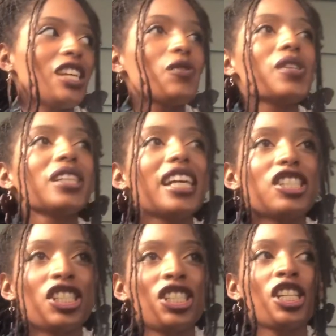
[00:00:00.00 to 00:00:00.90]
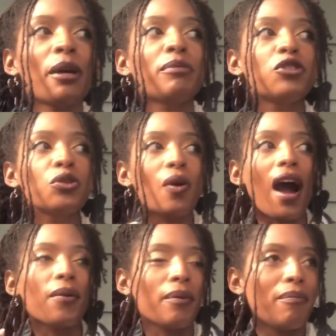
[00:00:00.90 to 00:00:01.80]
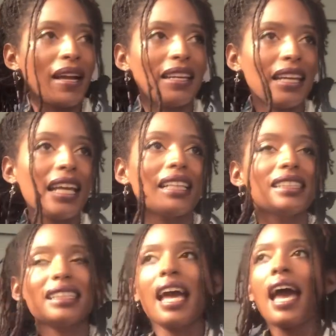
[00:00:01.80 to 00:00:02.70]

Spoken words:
in relationship to our abundance,